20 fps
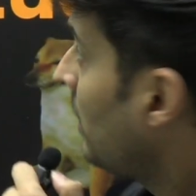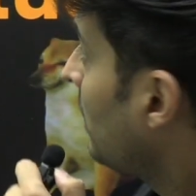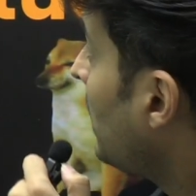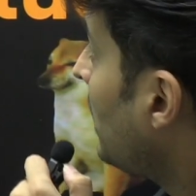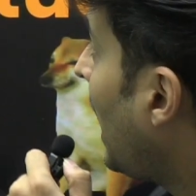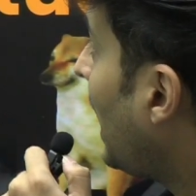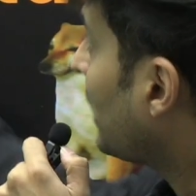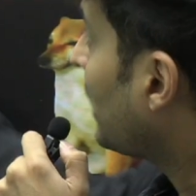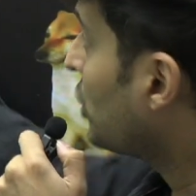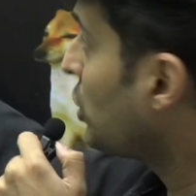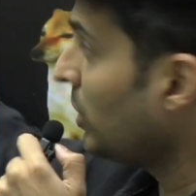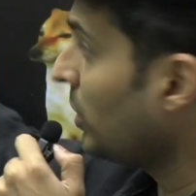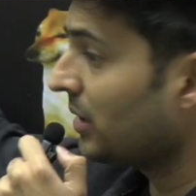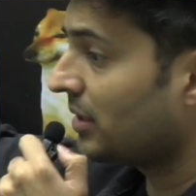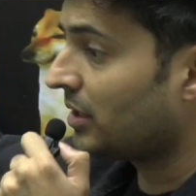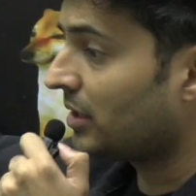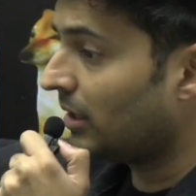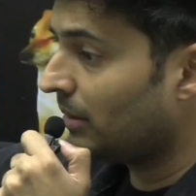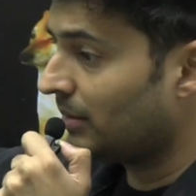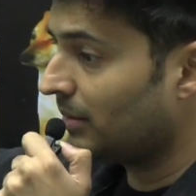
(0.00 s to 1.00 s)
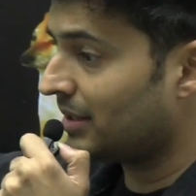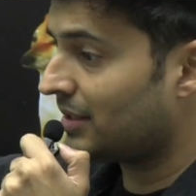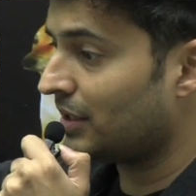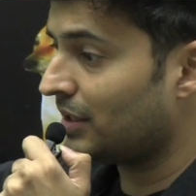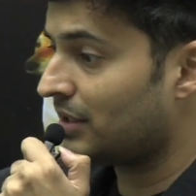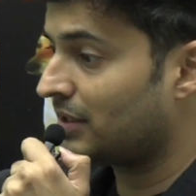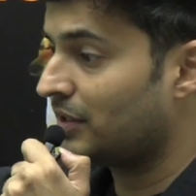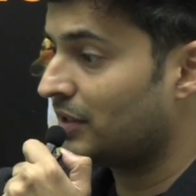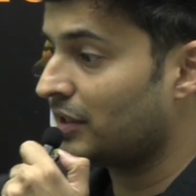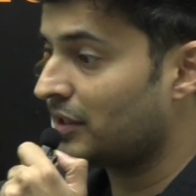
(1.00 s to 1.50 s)
the actual syllabus
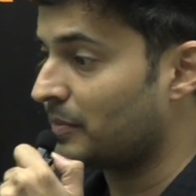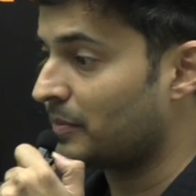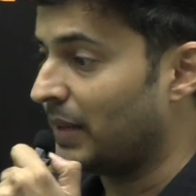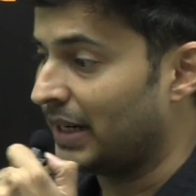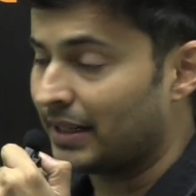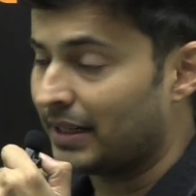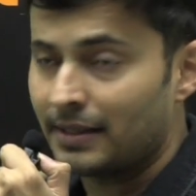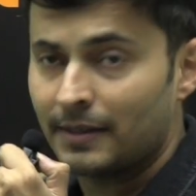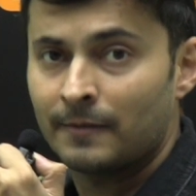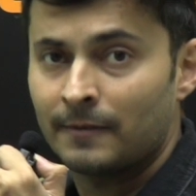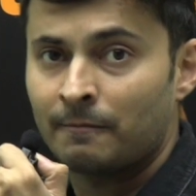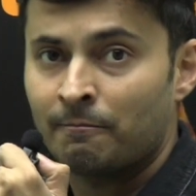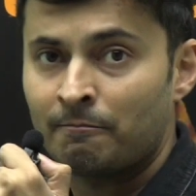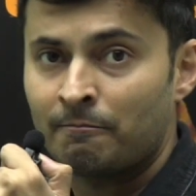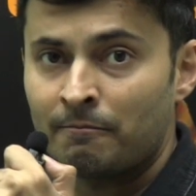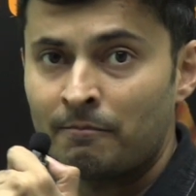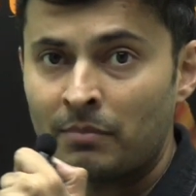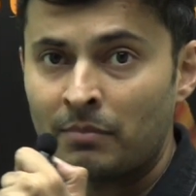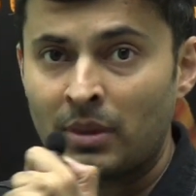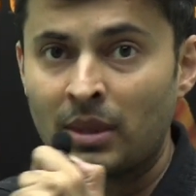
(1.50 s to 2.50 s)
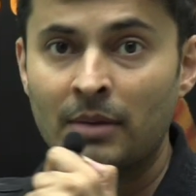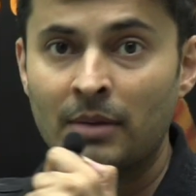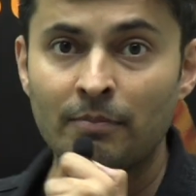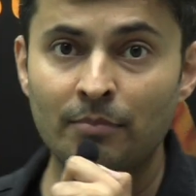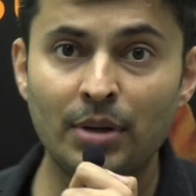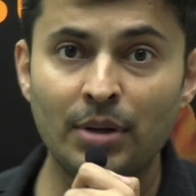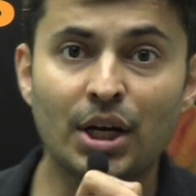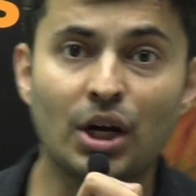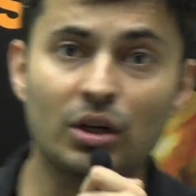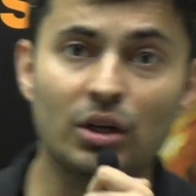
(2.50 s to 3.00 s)
is this big.
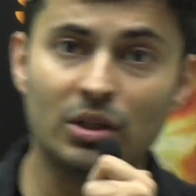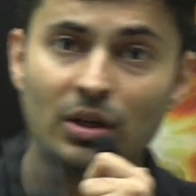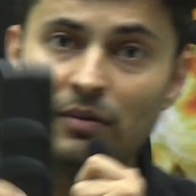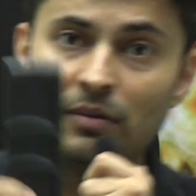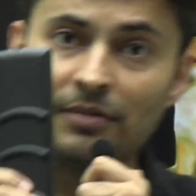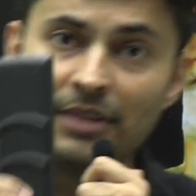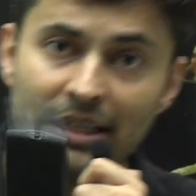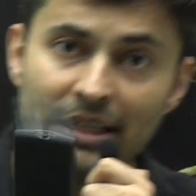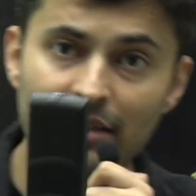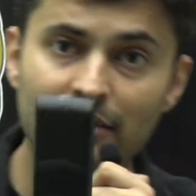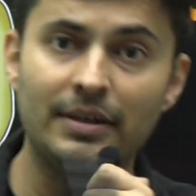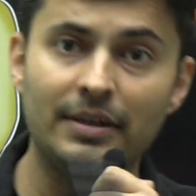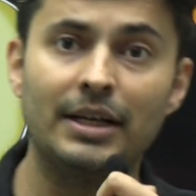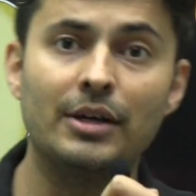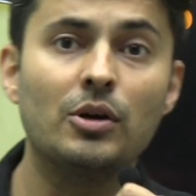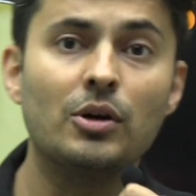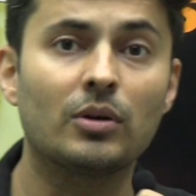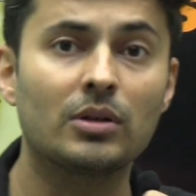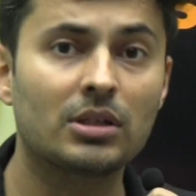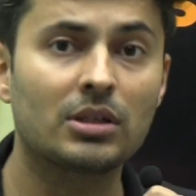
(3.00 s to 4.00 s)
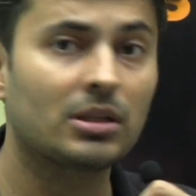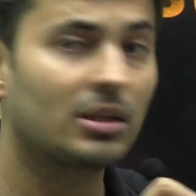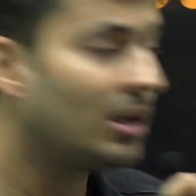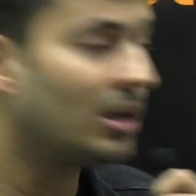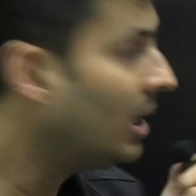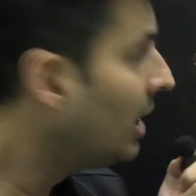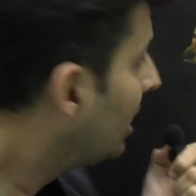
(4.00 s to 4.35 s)
Because of these videos,